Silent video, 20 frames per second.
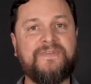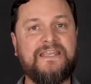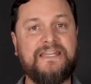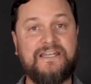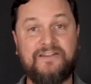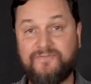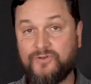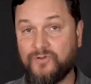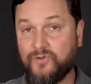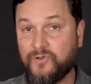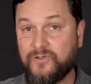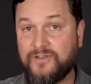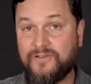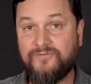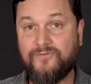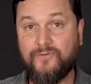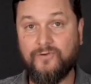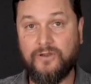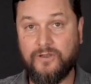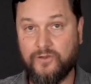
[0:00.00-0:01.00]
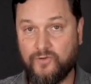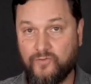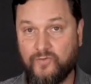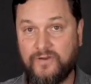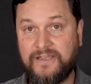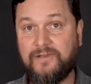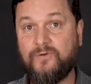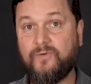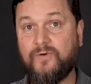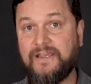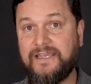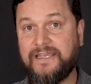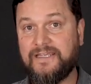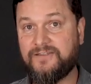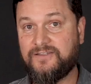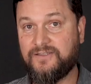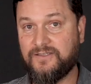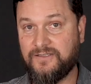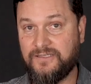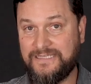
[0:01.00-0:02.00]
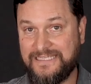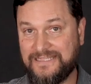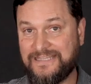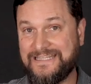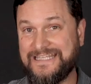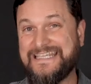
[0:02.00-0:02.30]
And if you're looking for a great way to get